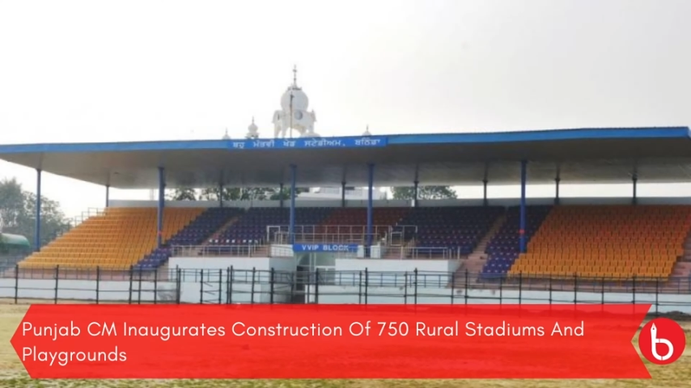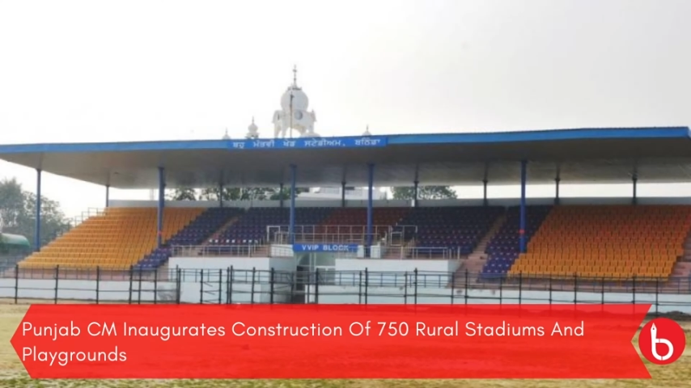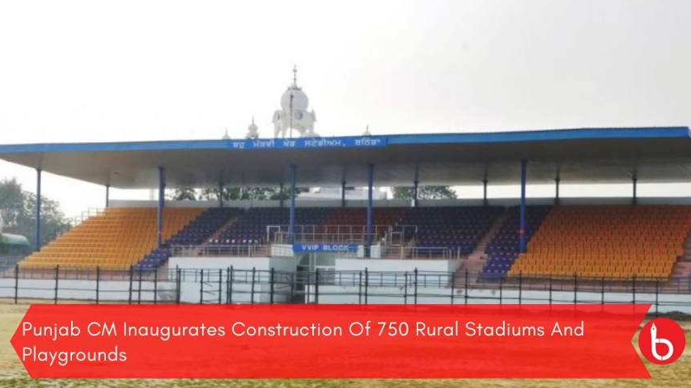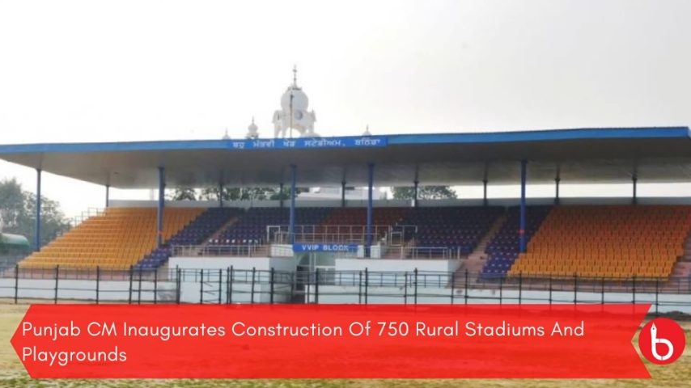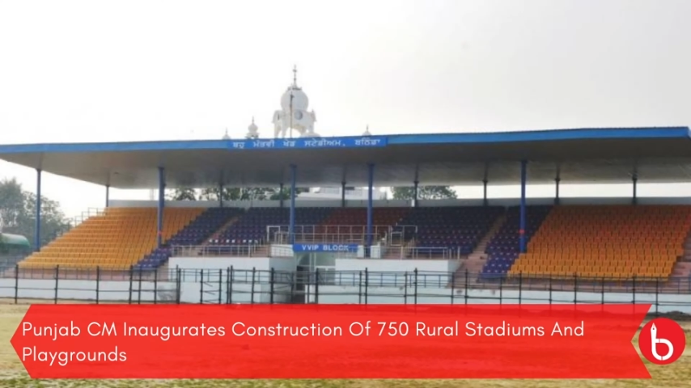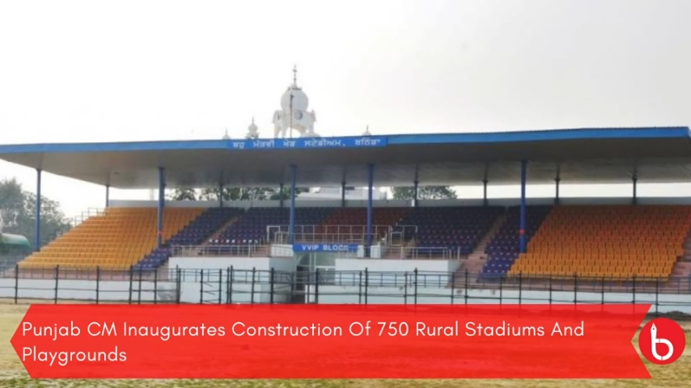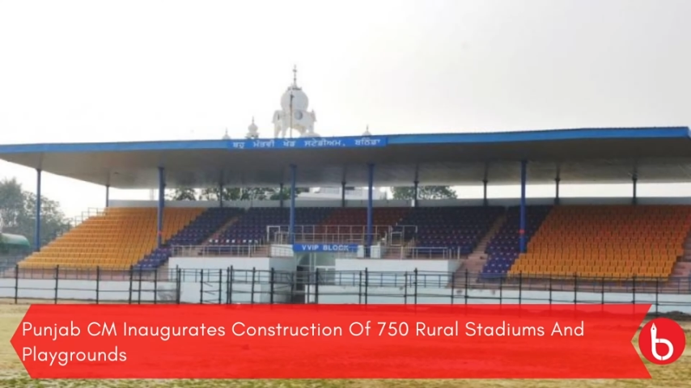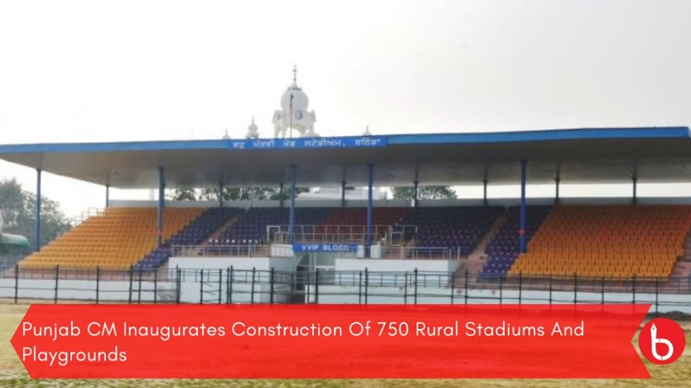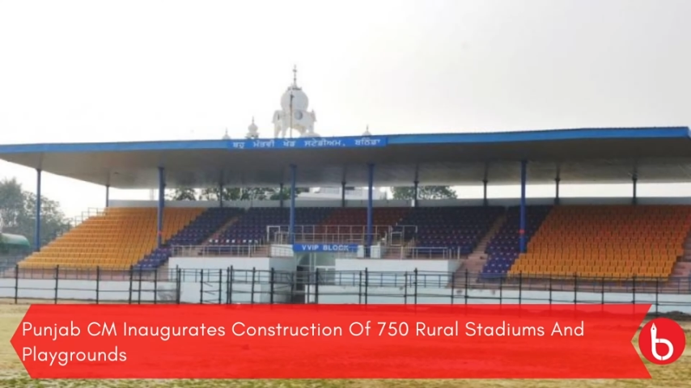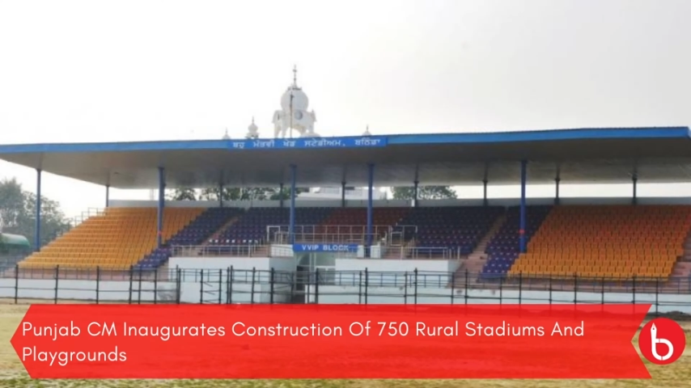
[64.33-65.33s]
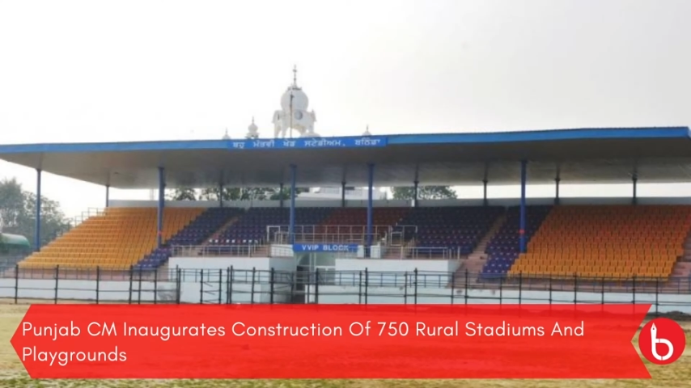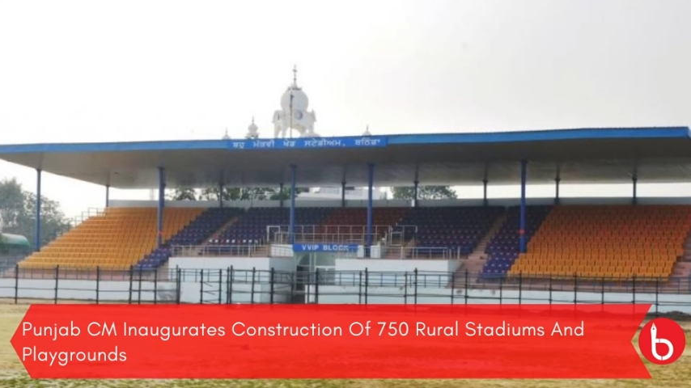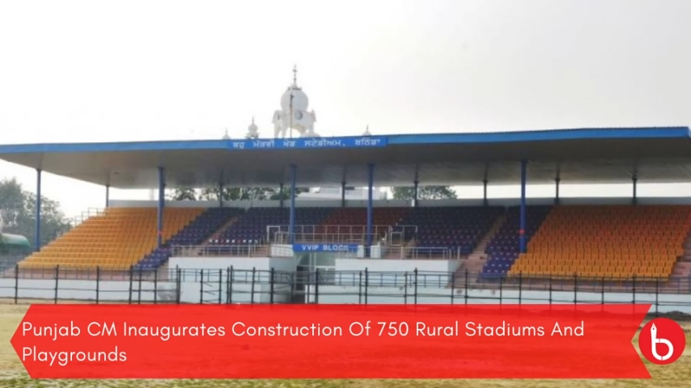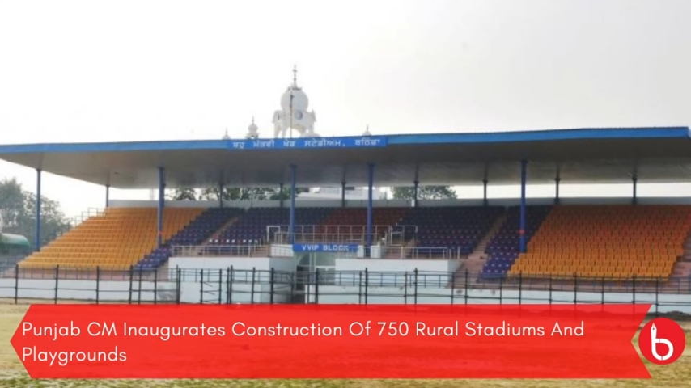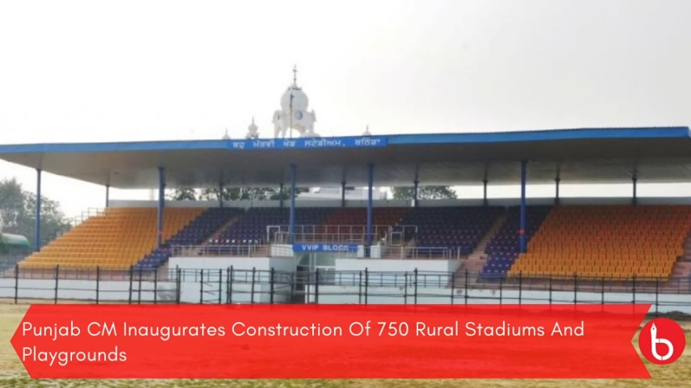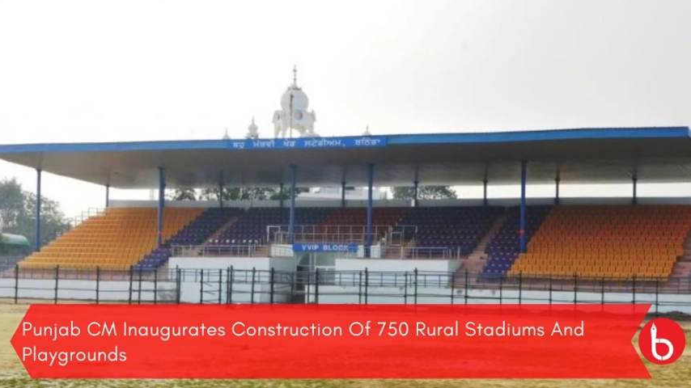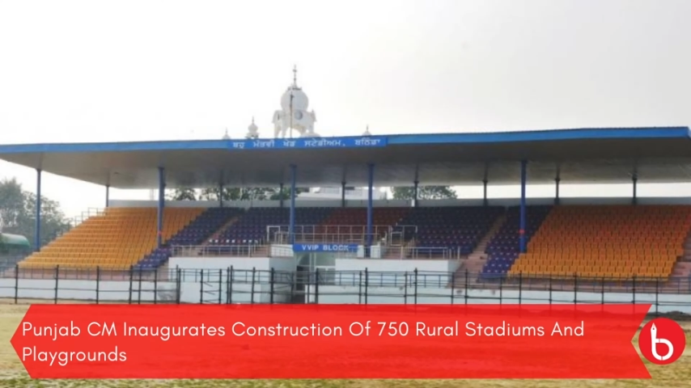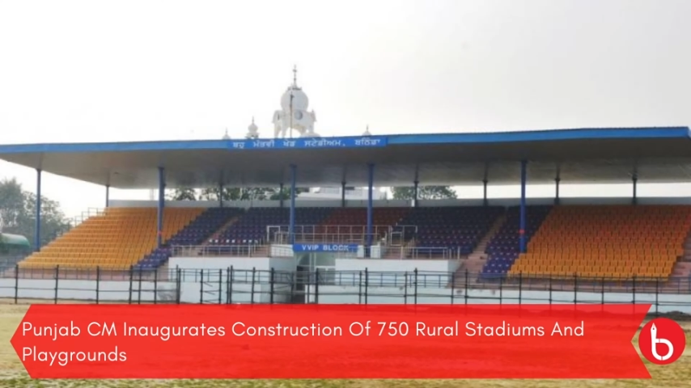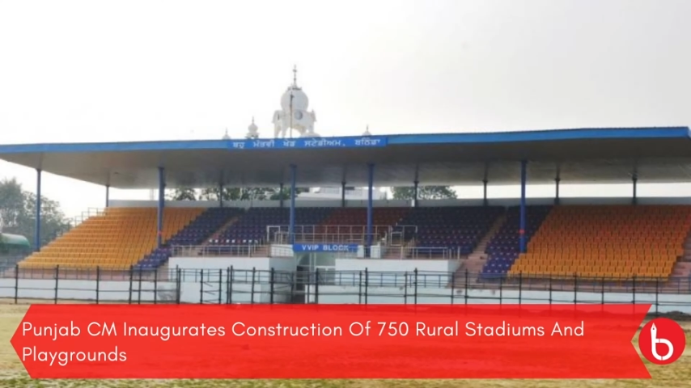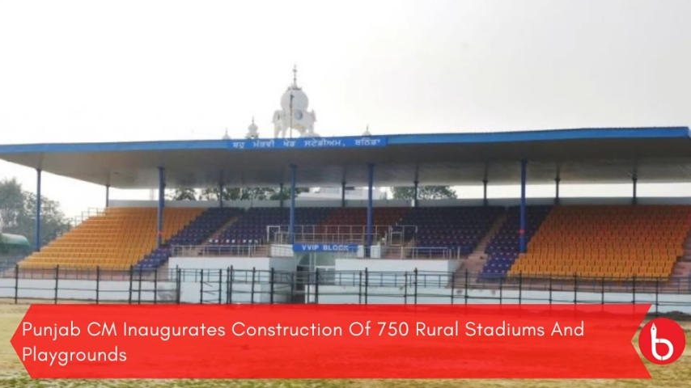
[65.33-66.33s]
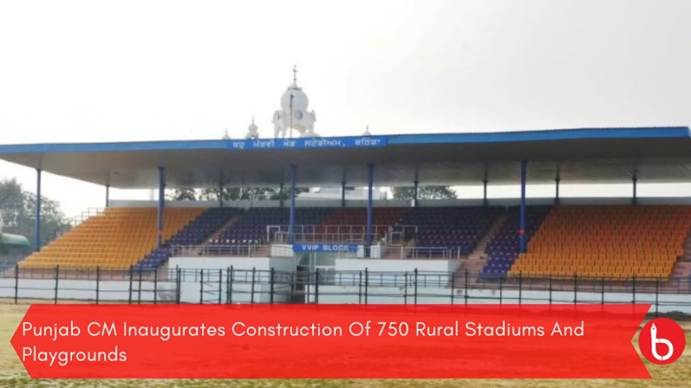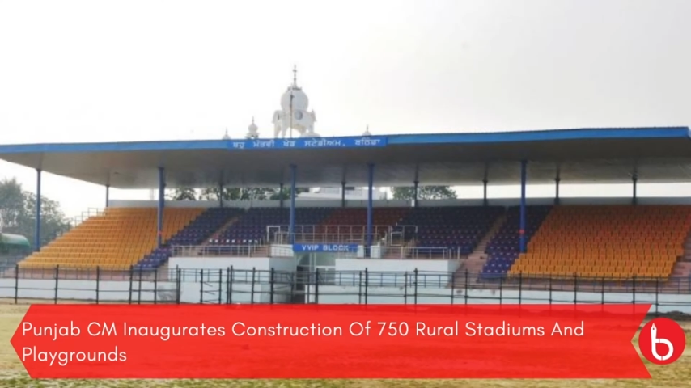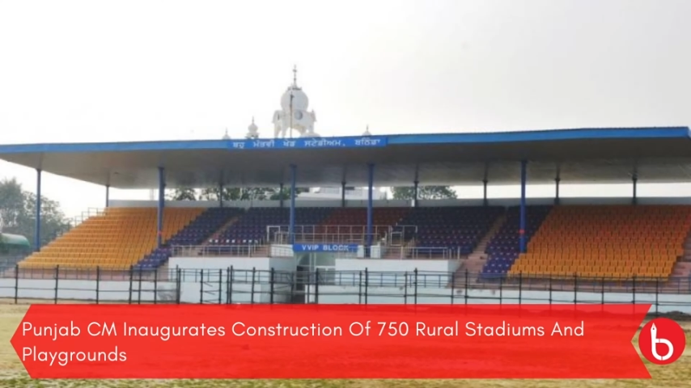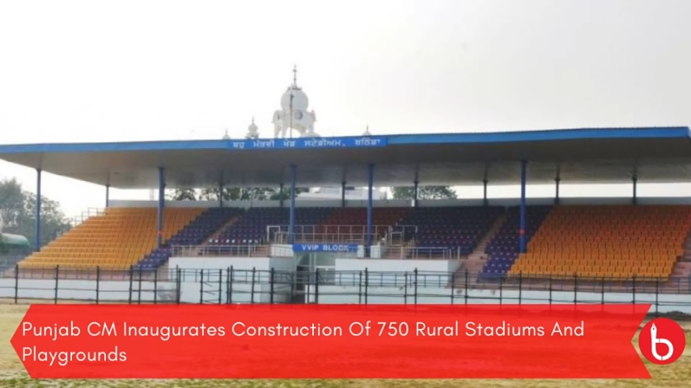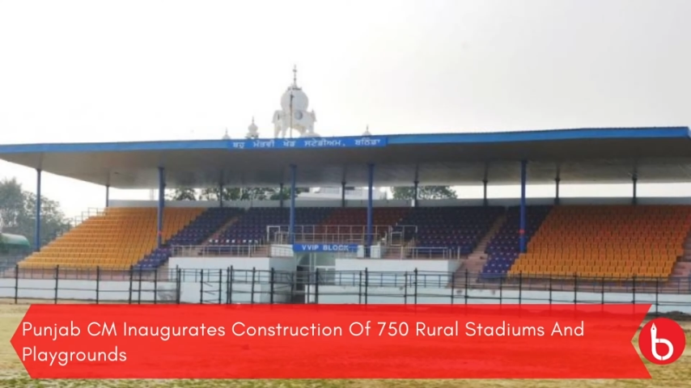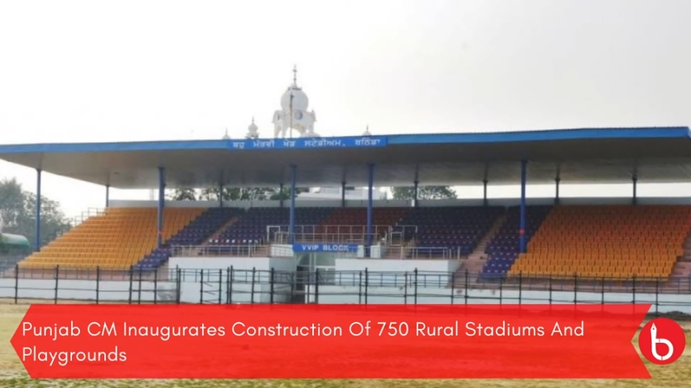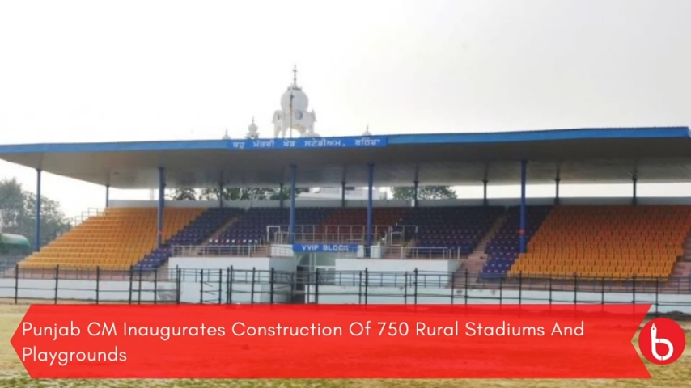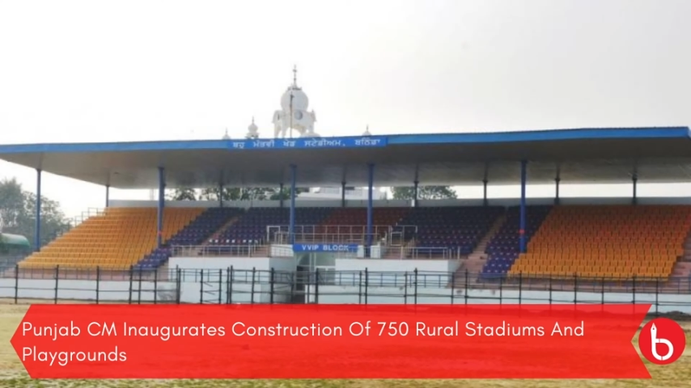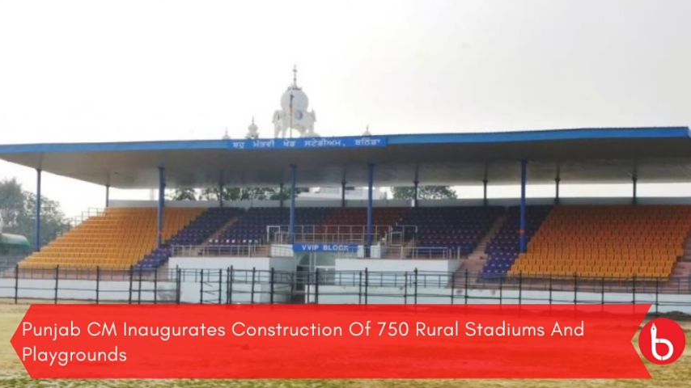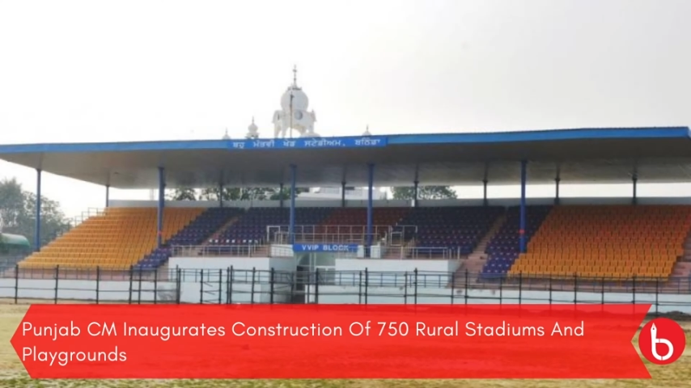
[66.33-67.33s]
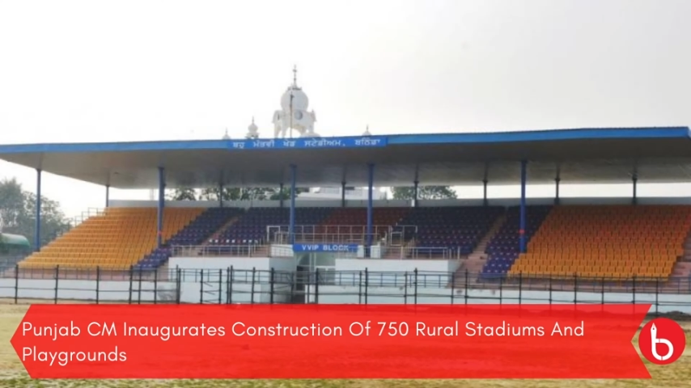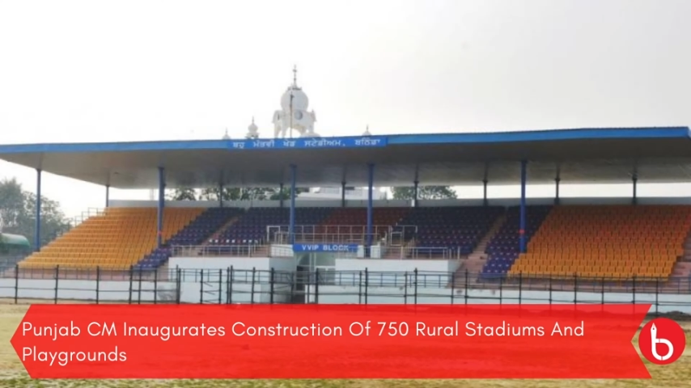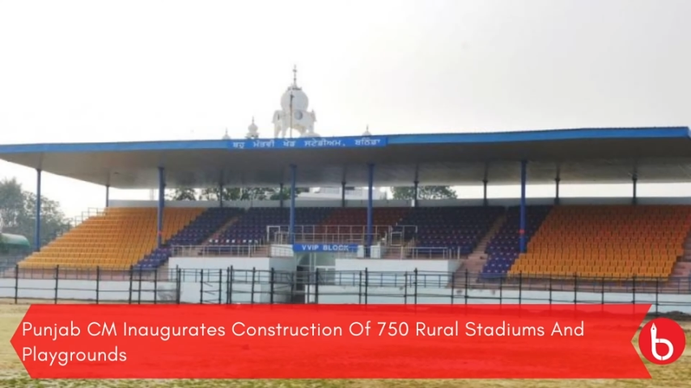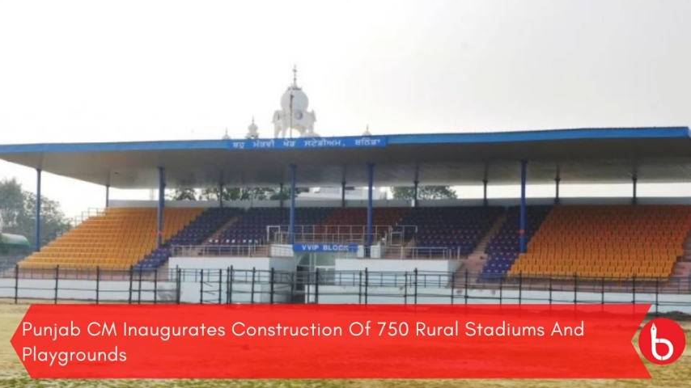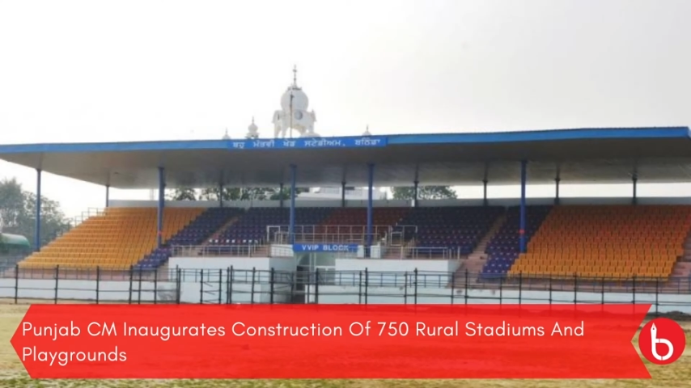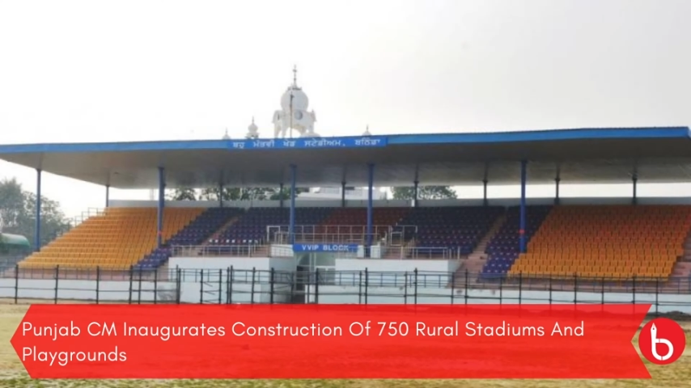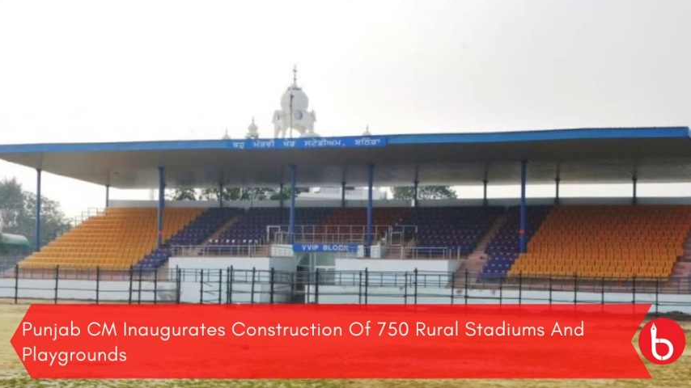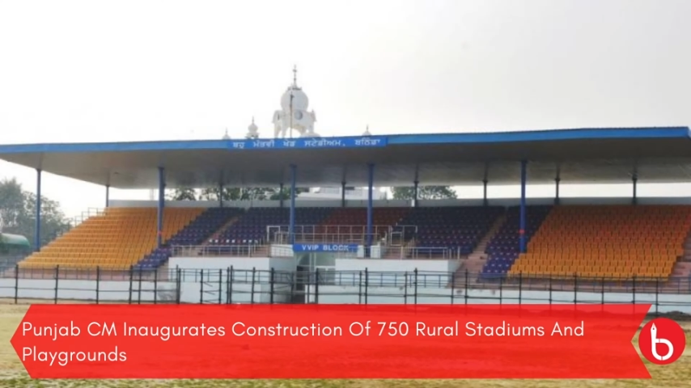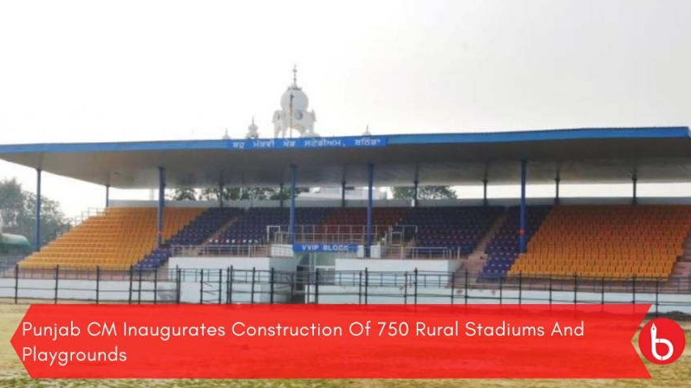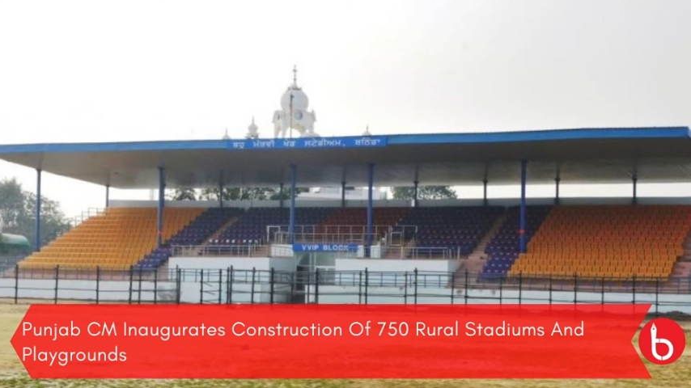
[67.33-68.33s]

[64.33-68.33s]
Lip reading: [unreadable: no face in view]